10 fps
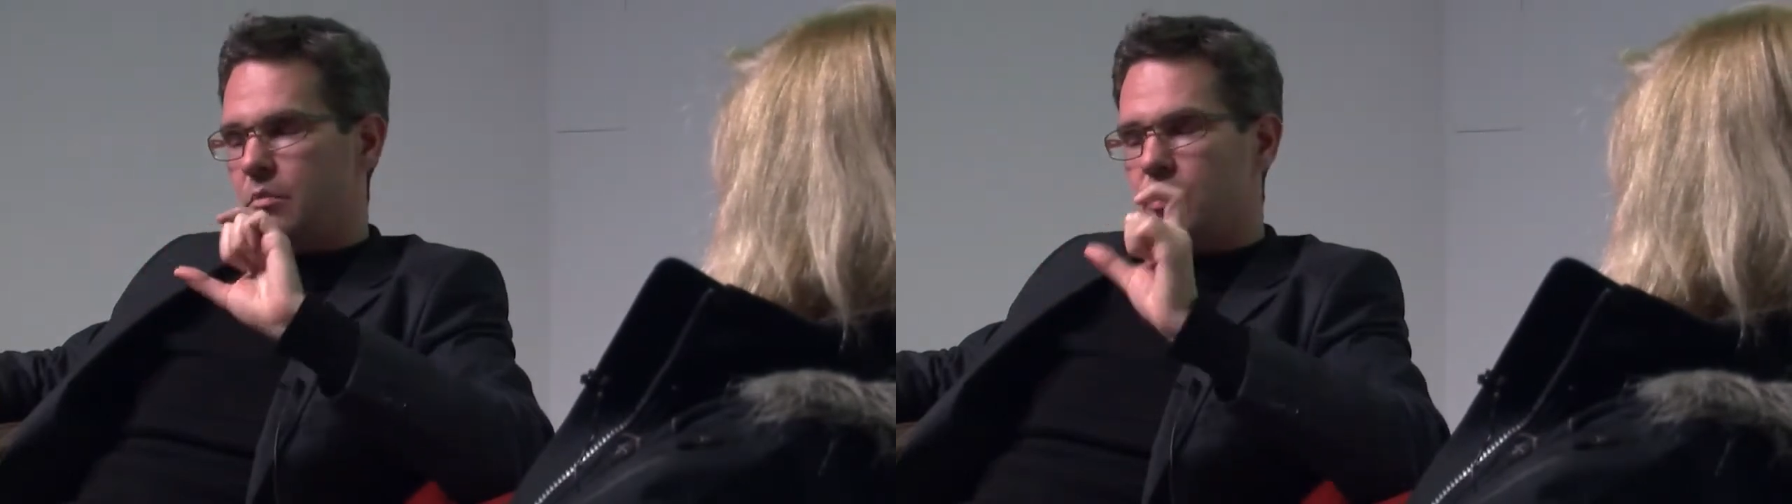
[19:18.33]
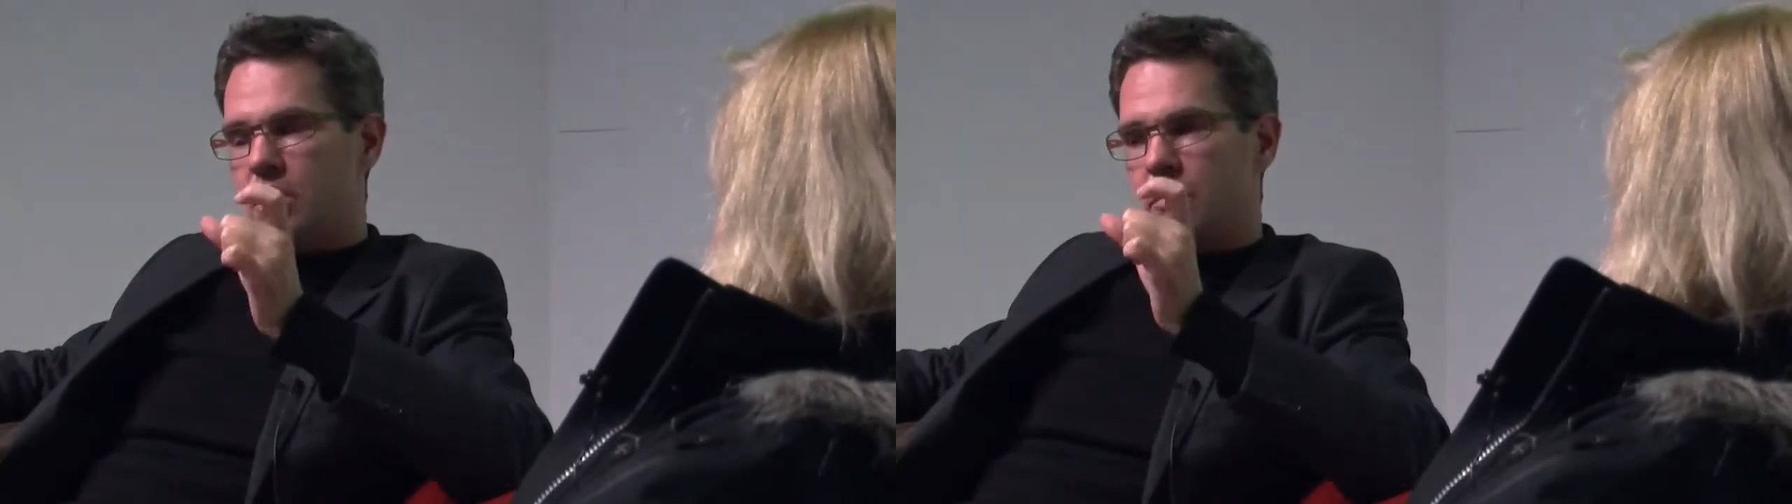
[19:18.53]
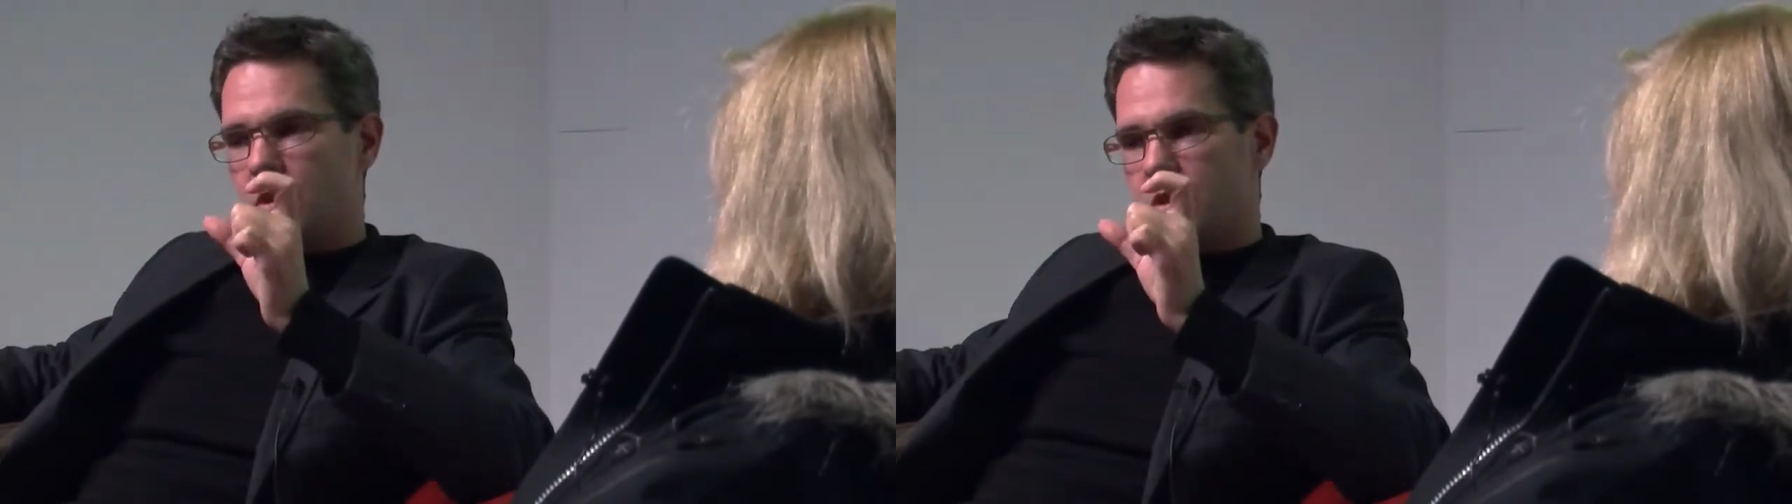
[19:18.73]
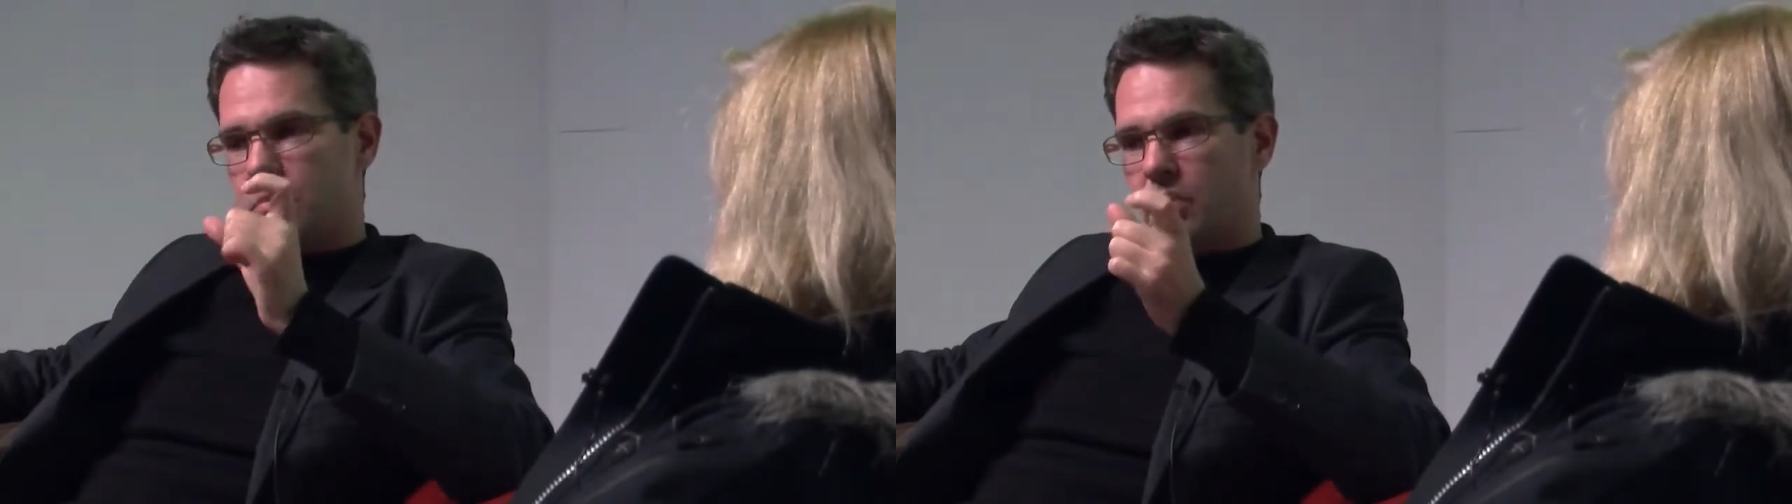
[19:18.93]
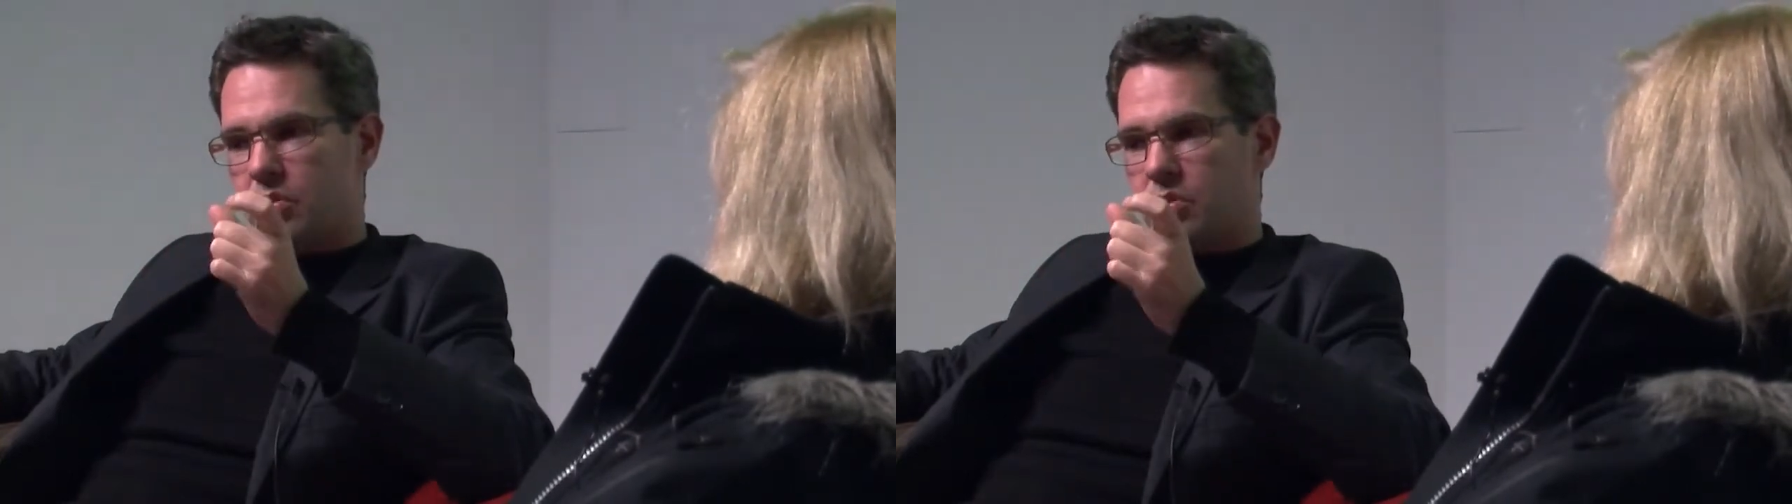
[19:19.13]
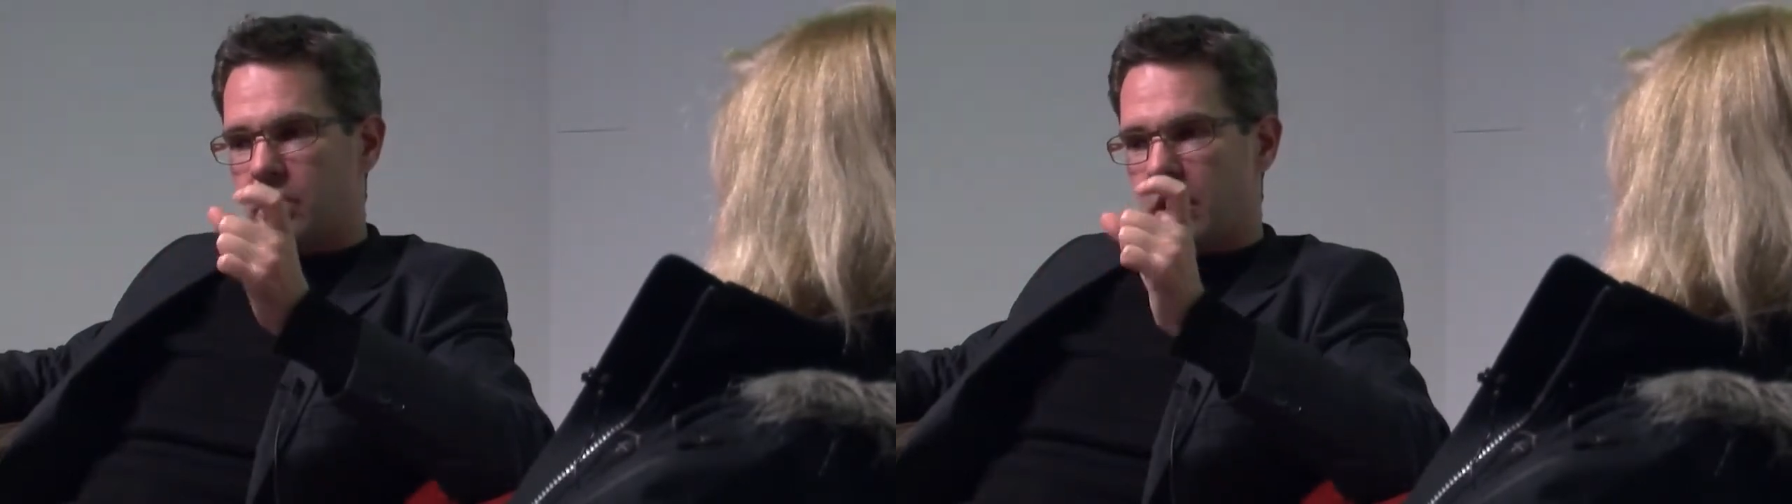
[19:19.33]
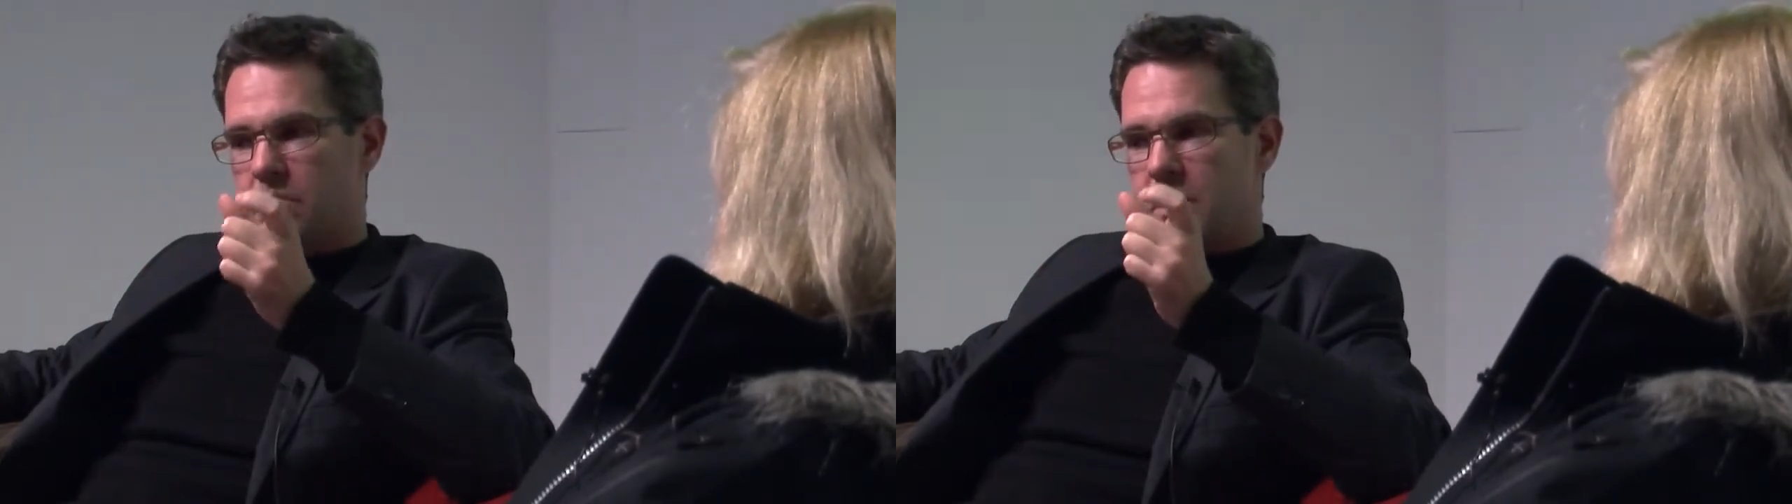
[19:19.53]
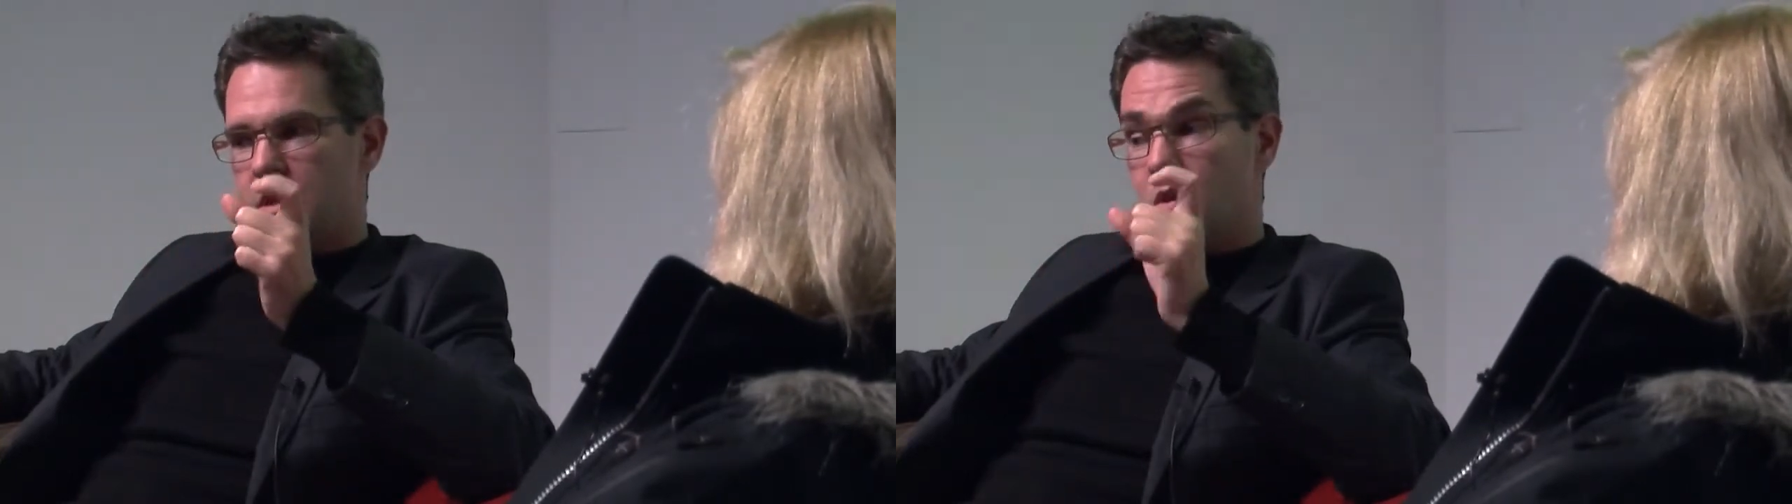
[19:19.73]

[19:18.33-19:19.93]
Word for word: music was supposed to have been